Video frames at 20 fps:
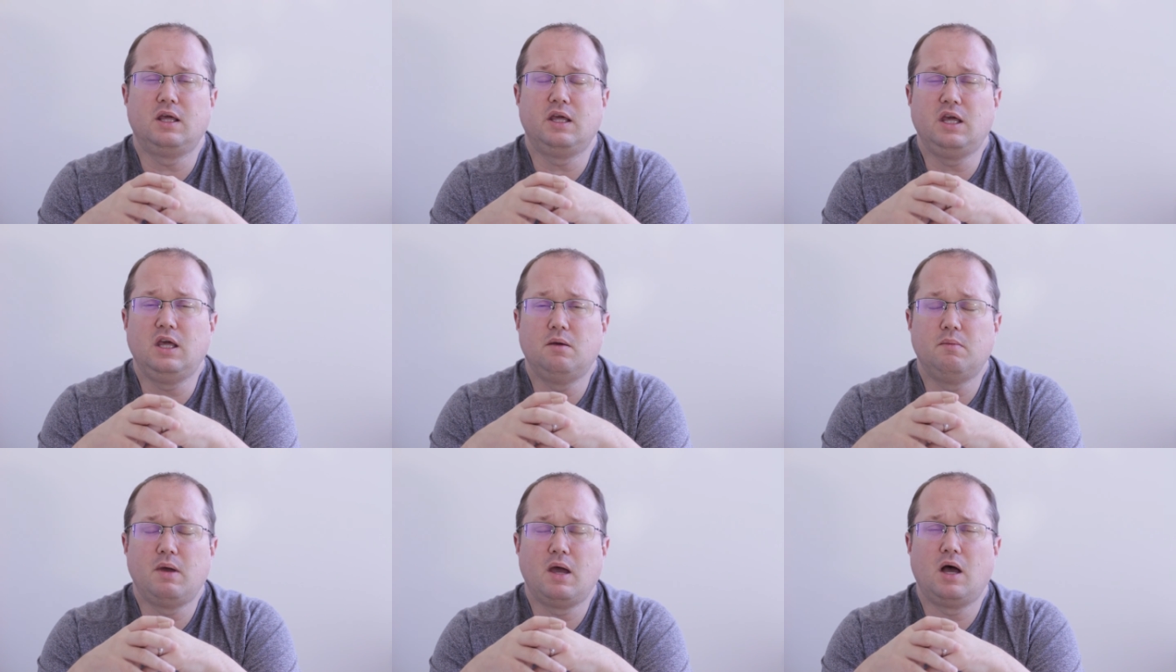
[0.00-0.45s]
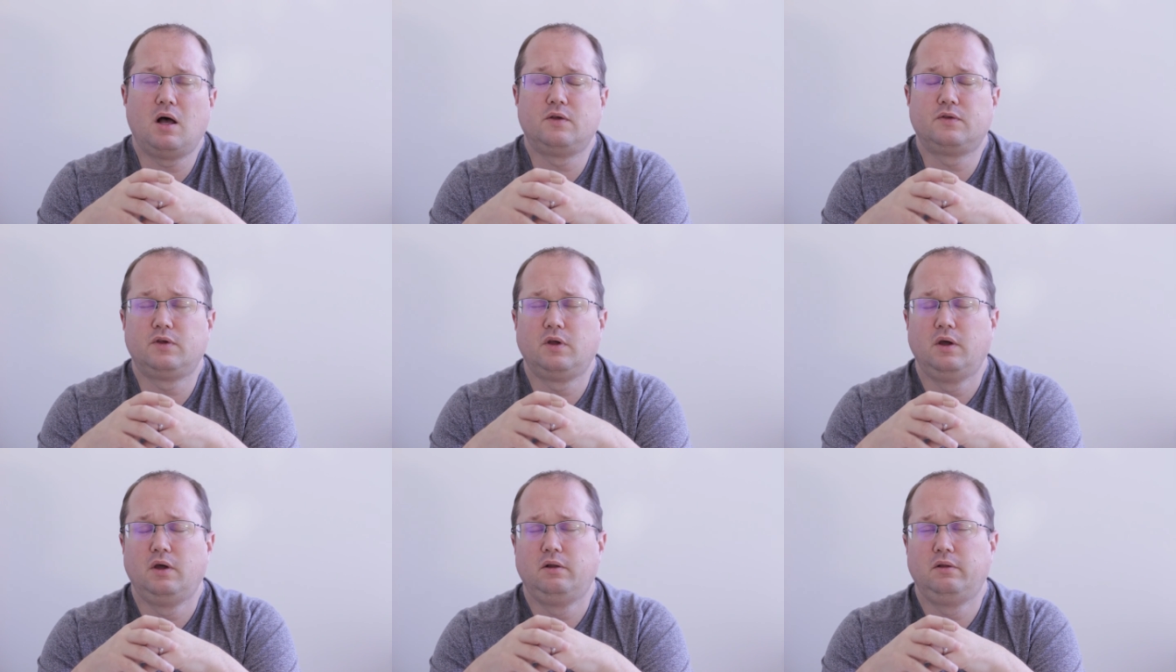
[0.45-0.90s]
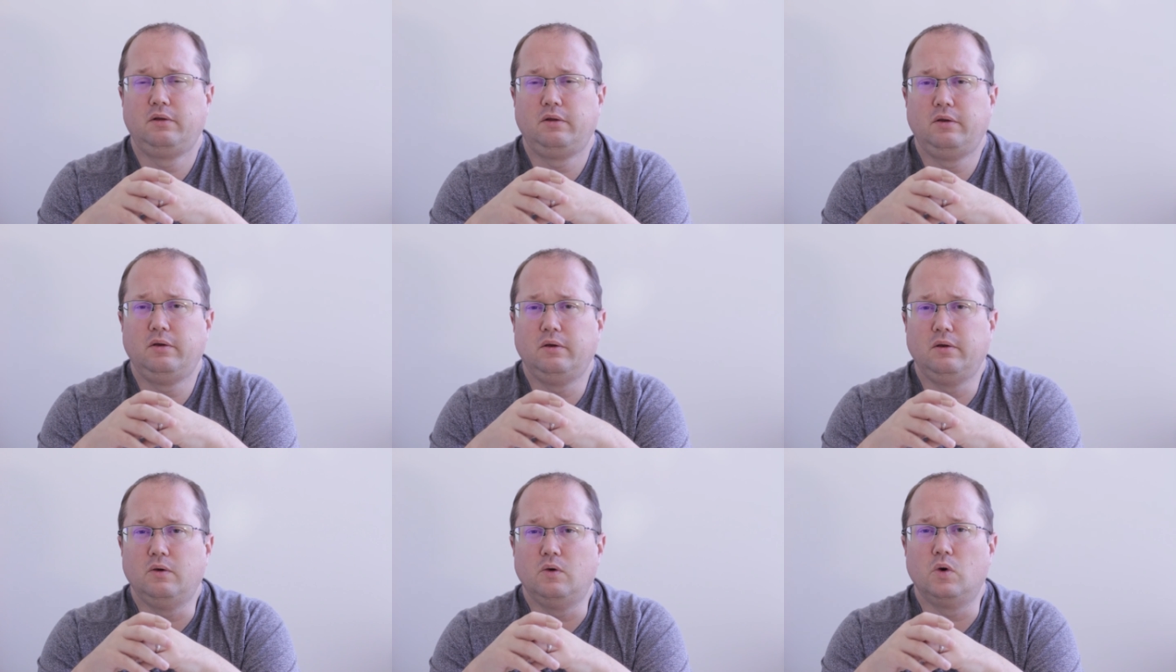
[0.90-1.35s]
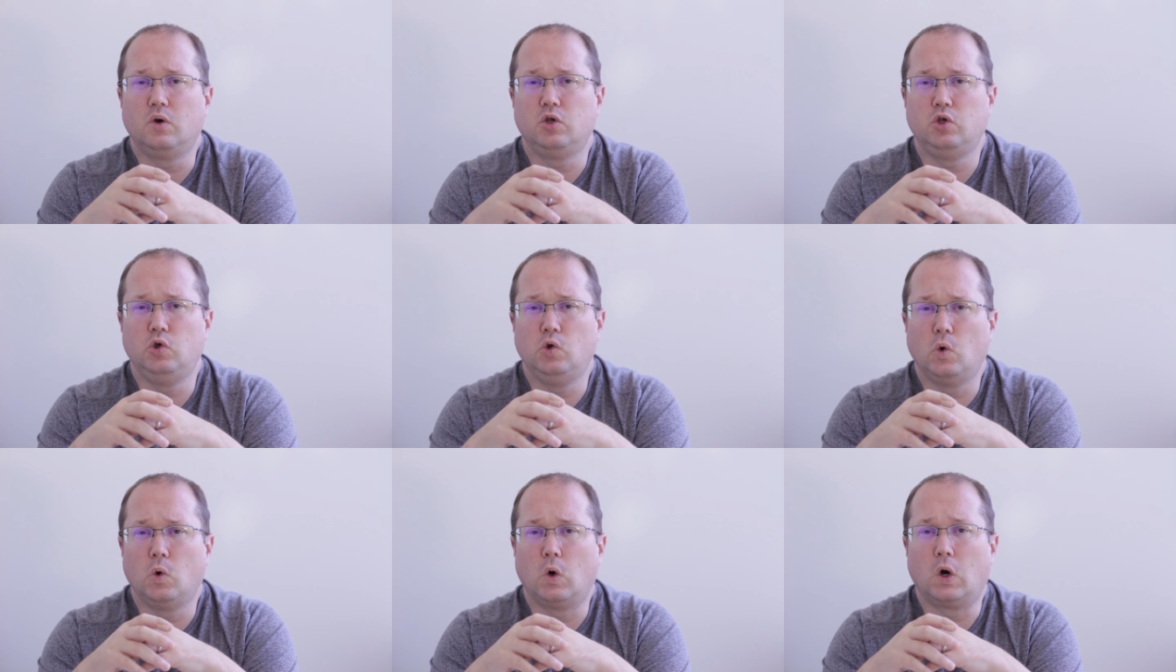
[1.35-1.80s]
emails to
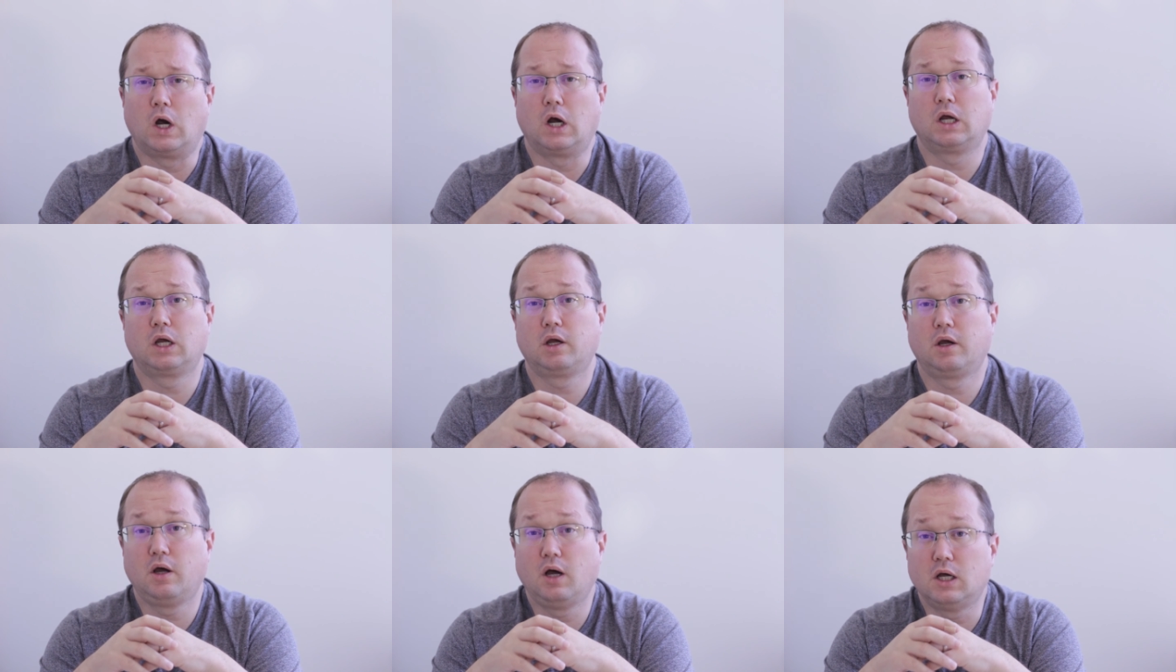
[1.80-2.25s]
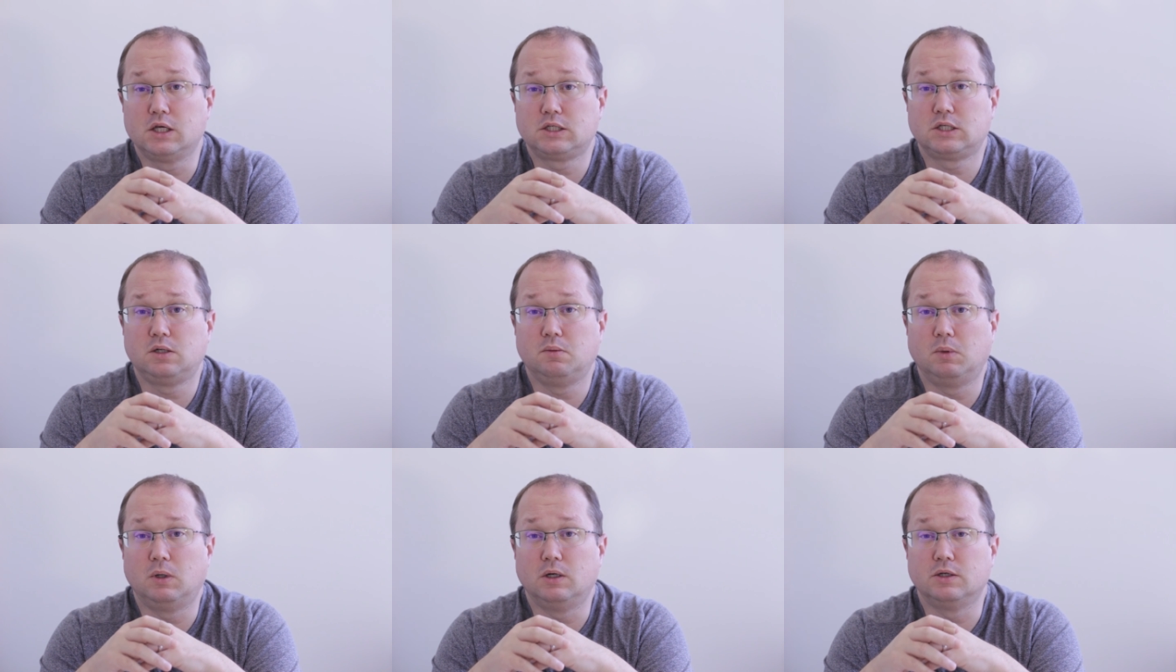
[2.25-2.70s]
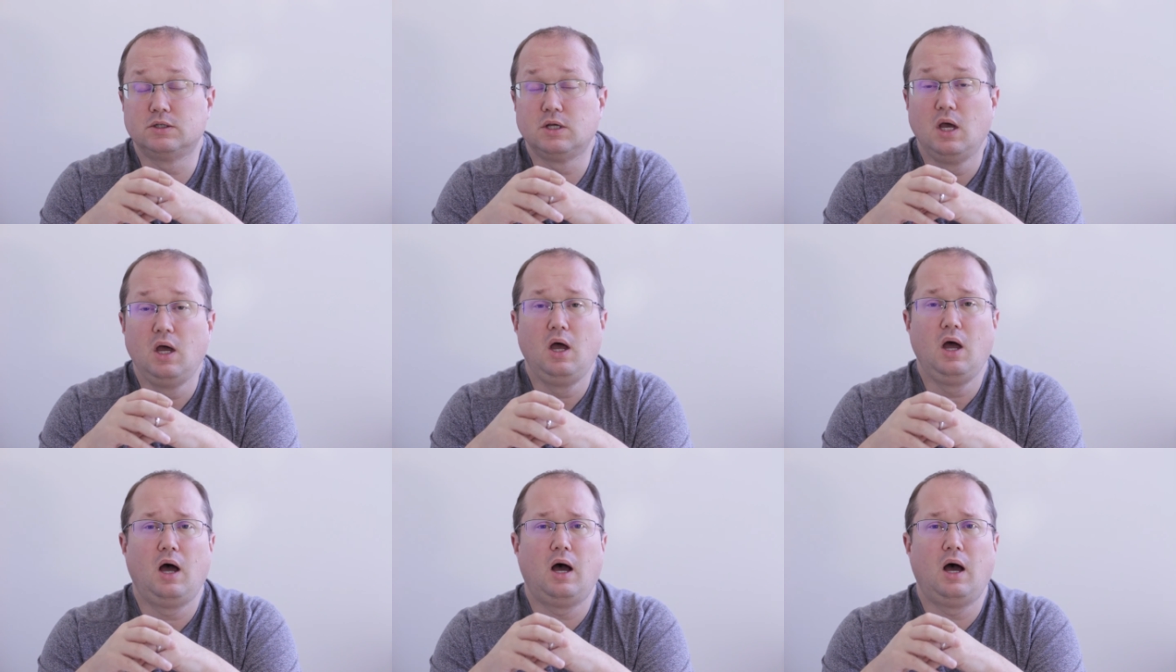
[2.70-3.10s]
your customers.